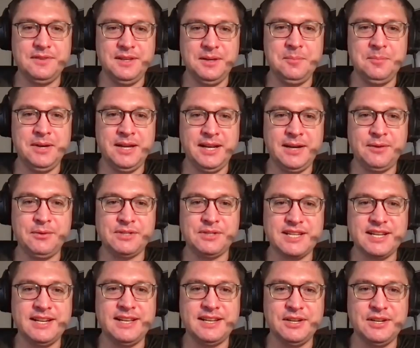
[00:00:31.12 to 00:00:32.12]
And like, then I was
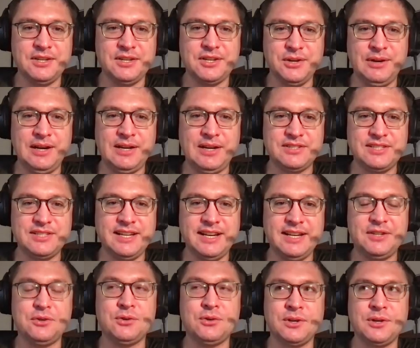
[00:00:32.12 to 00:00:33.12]
going to go go
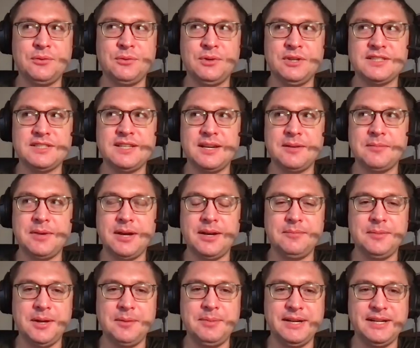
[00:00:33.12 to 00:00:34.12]
outside, or it was like my,
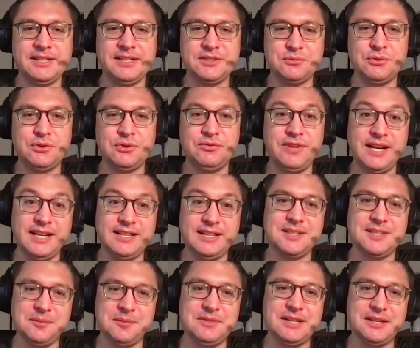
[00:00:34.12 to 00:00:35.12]
my parents will find
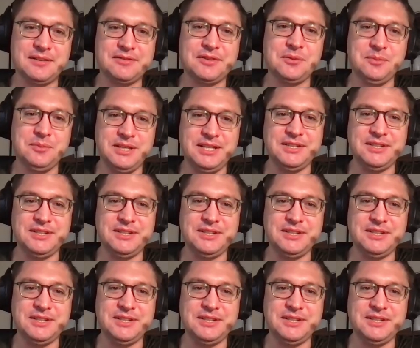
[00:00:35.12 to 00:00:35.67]
something for me